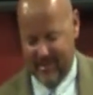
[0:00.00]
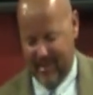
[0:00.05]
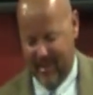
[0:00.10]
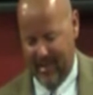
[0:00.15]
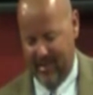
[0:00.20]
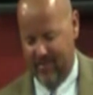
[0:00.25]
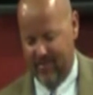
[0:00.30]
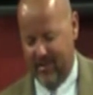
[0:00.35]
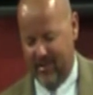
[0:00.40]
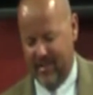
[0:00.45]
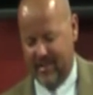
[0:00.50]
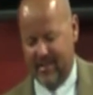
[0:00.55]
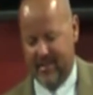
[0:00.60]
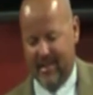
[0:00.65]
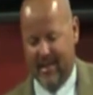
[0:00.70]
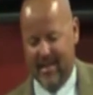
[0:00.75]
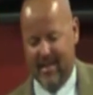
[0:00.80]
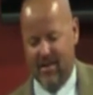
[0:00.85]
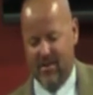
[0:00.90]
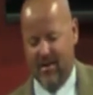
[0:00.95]
Thank you for this
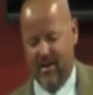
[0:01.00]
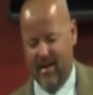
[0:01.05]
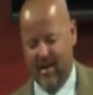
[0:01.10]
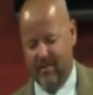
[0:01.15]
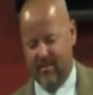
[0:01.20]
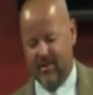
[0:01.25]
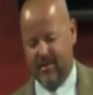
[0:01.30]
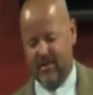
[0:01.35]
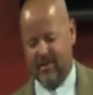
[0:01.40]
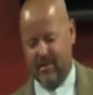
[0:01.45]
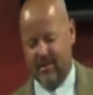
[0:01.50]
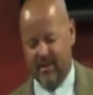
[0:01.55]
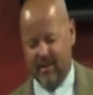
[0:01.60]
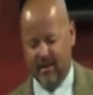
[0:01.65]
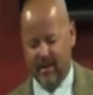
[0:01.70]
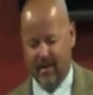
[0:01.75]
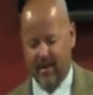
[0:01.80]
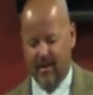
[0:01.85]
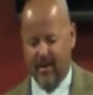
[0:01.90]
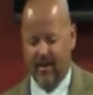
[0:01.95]
day you give us.
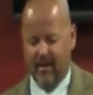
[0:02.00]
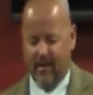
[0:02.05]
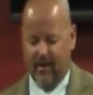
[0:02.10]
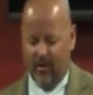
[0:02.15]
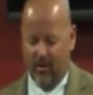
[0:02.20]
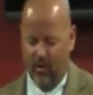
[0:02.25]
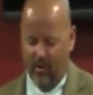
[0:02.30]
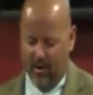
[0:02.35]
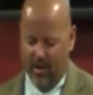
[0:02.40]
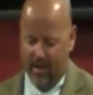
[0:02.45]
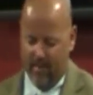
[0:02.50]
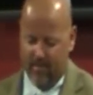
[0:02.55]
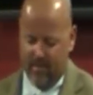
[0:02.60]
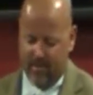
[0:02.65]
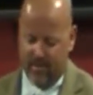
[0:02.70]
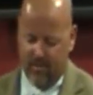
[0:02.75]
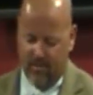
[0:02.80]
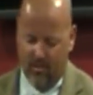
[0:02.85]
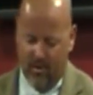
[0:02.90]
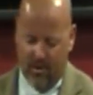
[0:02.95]
Lord, help
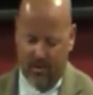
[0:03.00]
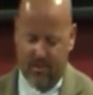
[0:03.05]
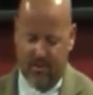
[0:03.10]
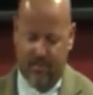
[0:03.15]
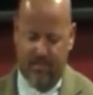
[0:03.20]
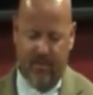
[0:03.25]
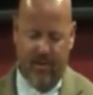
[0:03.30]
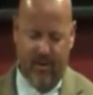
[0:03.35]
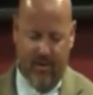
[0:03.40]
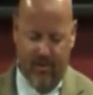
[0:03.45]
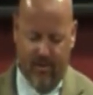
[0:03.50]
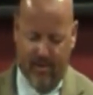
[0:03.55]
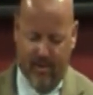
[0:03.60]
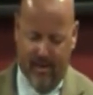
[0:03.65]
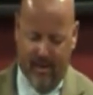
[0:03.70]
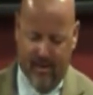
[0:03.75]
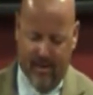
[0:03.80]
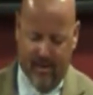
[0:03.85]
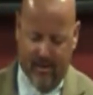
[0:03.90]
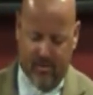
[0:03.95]
us to worship you
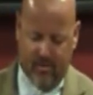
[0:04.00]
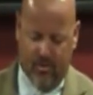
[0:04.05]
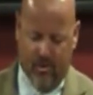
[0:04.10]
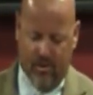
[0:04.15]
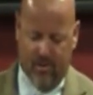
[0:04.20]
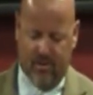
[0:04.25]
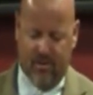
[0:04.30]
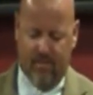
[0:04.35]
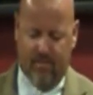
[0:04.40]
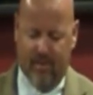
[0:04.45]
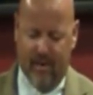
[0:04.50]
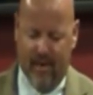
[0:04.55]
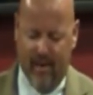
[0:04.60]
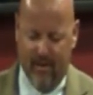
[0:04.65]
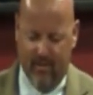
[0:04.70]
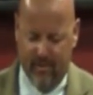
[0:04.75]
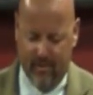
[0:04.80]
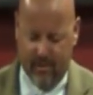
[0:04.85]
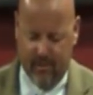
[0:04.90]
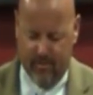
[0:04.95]
in this worship
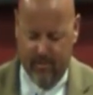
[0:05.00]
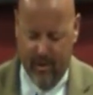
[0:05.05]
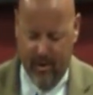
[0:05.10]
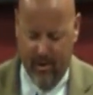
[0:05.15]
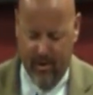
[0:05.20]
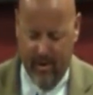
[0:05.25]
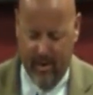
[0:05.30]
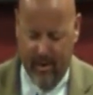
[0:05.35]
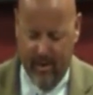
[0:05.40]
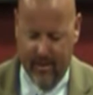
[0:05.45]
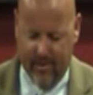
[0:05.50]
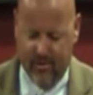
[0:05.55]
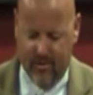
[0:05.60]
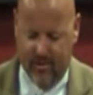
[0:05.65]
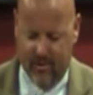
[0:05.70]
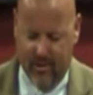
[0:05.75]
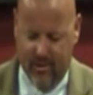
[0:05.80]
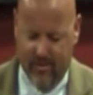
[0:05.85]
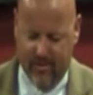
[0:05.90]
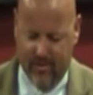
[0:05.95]
hour in spirit and in
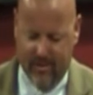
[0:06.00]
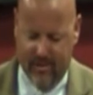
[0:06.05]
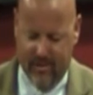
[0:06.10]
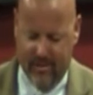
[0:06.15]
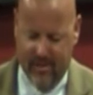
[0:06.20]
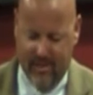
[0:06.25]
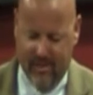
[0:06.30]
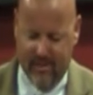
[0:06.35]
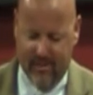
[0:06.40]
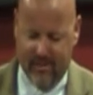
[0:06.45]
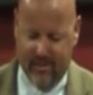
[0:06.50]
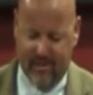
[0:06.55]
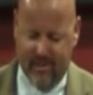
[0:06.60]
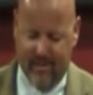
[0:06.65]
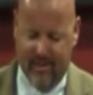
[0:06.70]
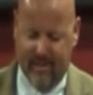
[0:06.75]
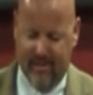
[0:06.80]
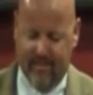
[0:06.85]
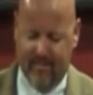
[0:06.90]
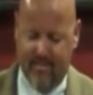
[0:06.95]
truth. In Jesus'
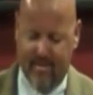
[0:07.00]
name.